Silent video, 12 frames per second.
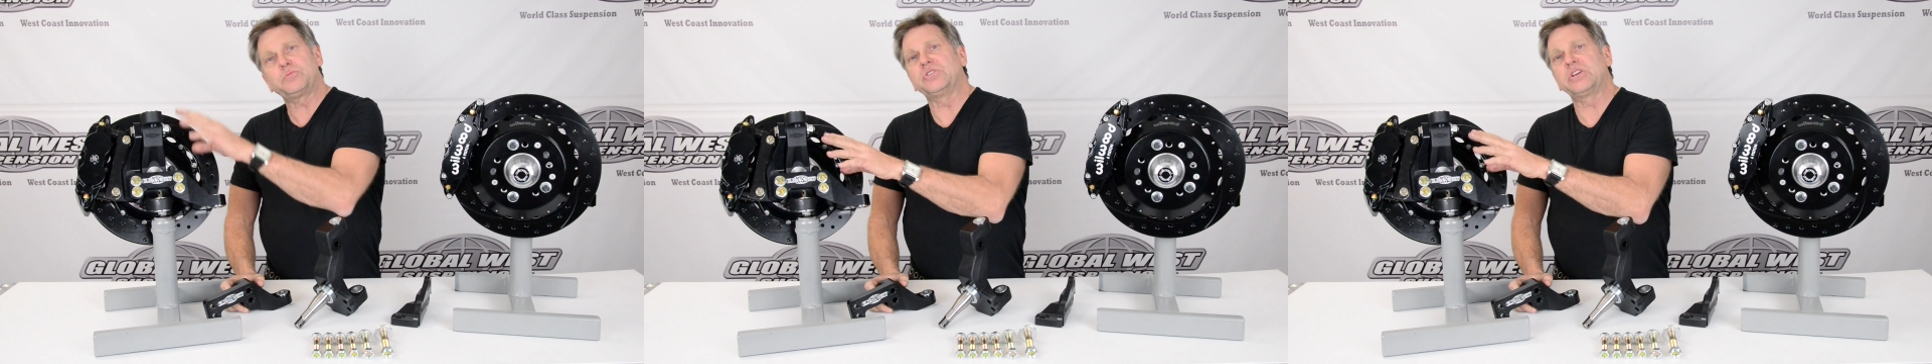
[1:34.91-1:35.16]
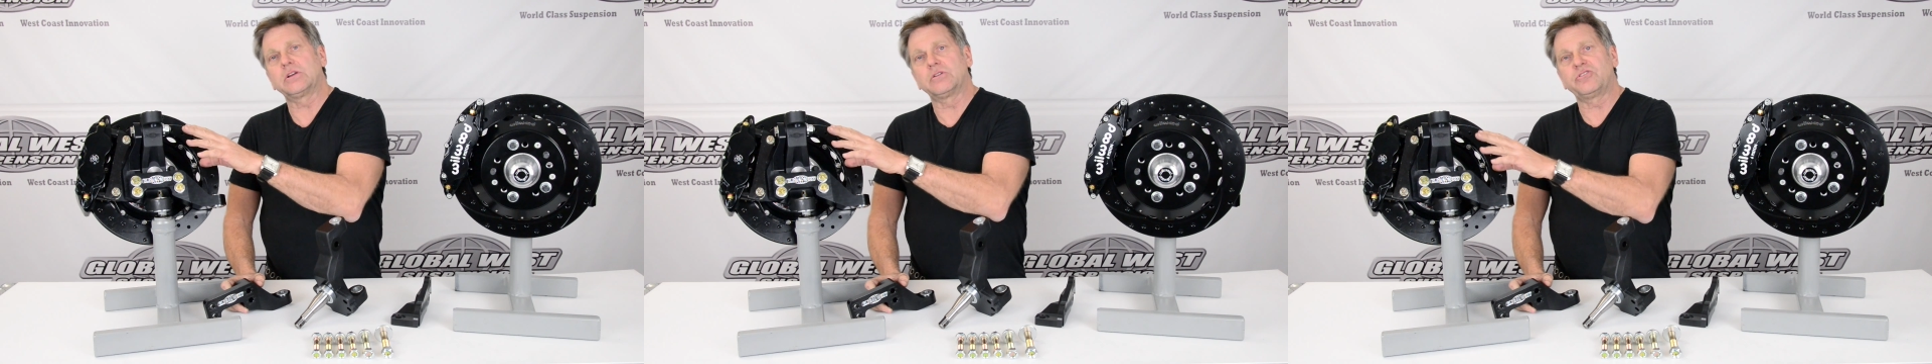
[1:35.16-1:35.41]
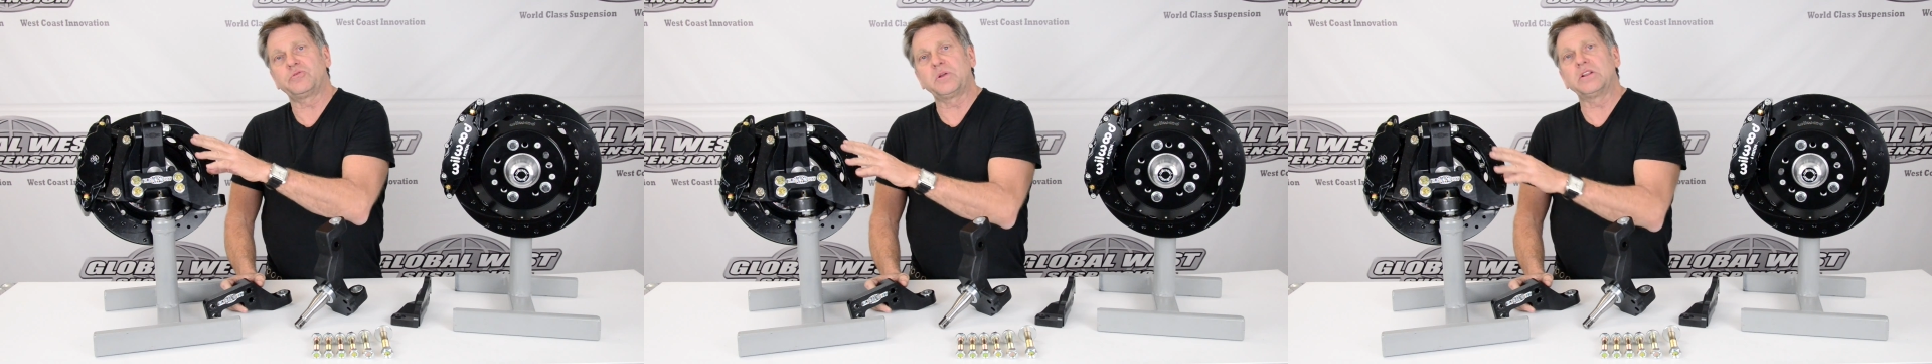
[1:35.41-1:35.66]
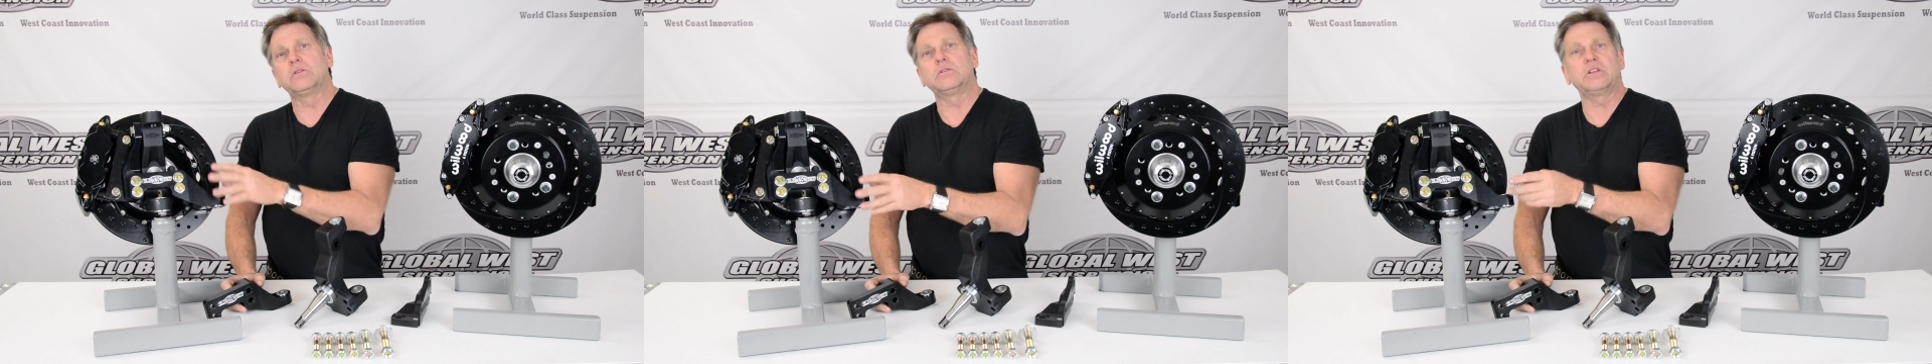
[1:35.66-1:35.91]
particular
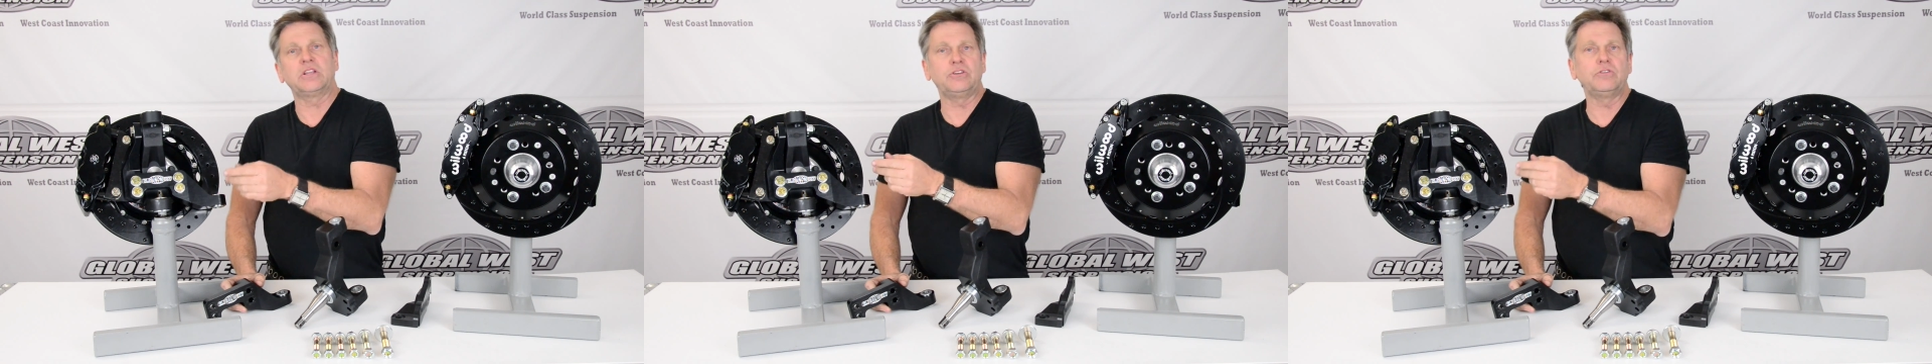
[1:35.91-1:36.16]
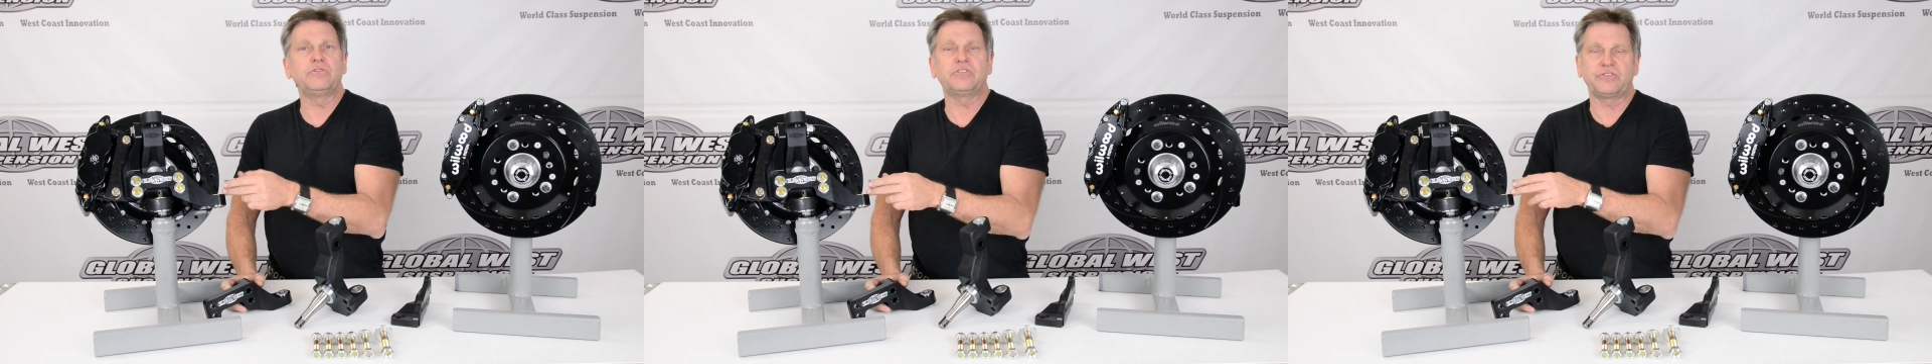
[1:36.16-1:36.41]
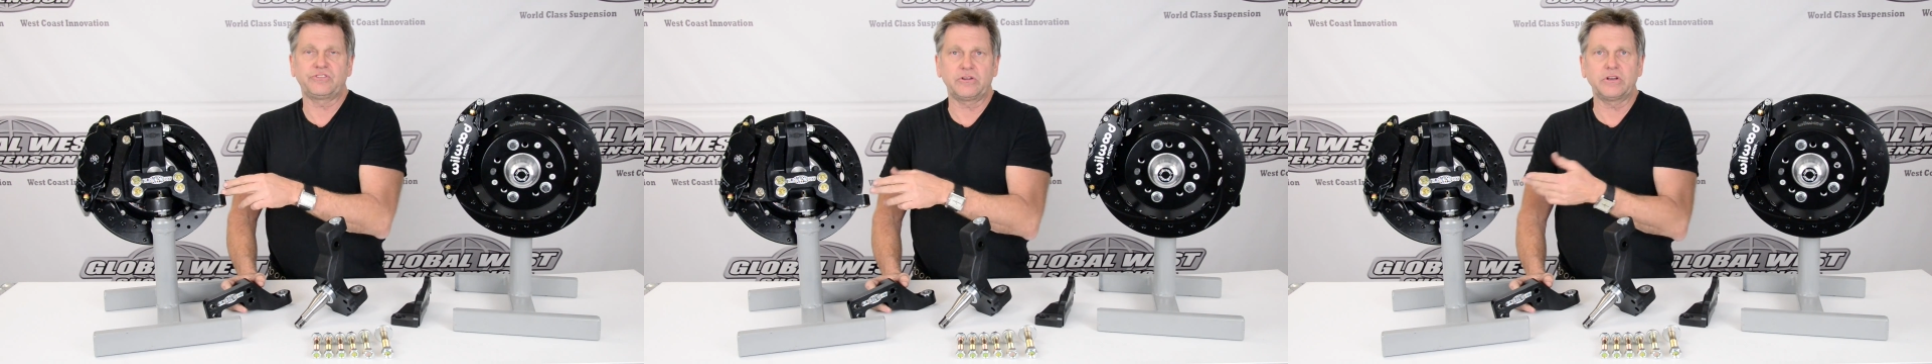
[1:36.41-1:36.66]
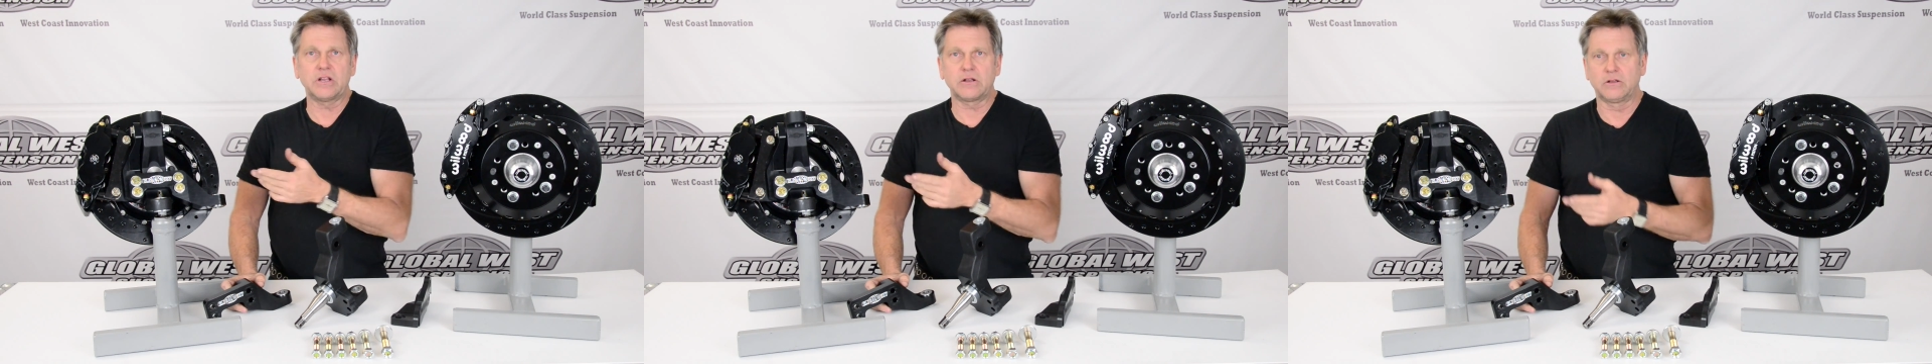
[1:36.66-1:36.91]
spindle and use this
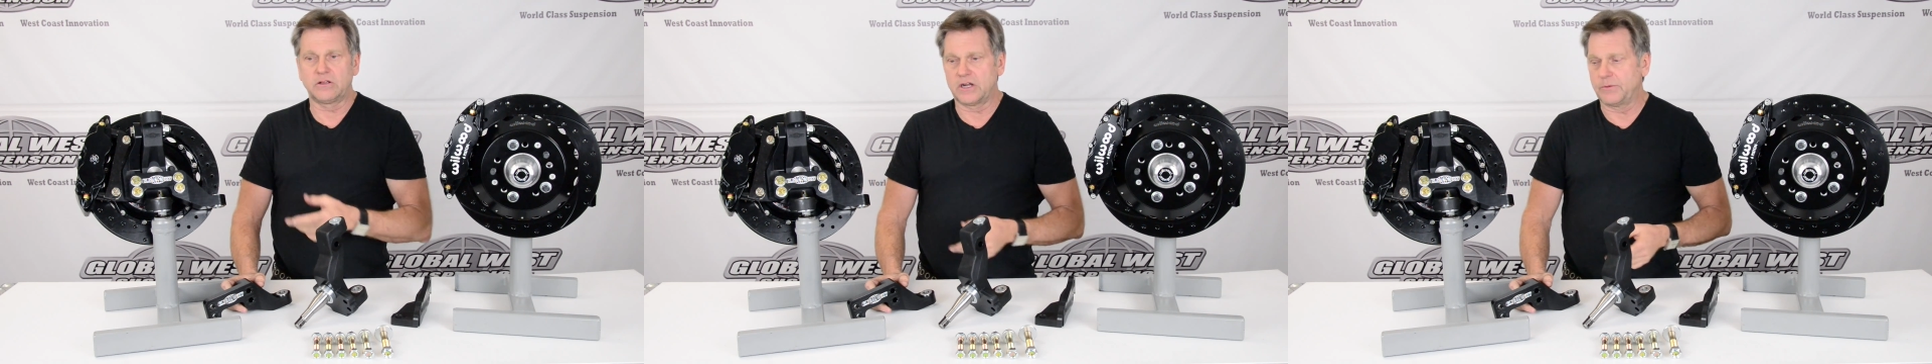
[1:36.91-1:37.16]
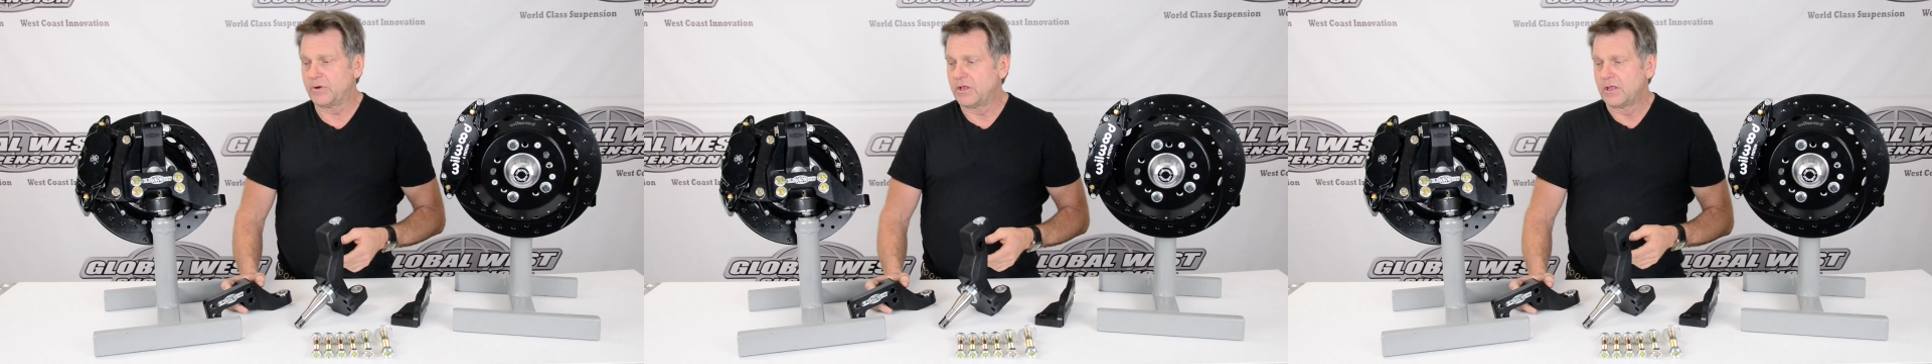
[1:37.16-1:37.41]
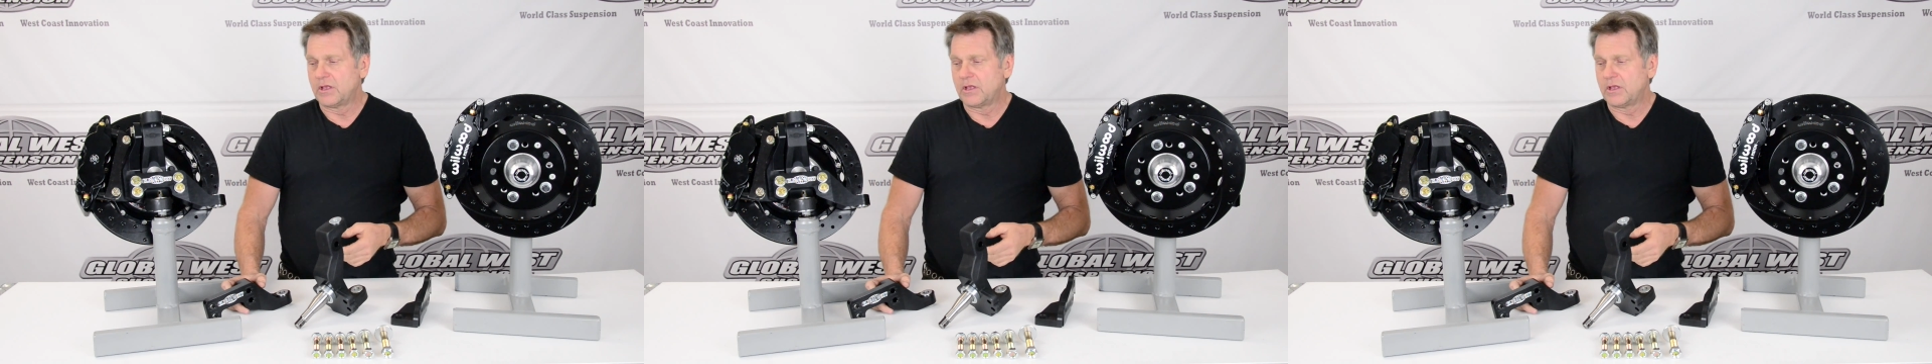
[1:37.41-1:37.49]
steering knuckle arm,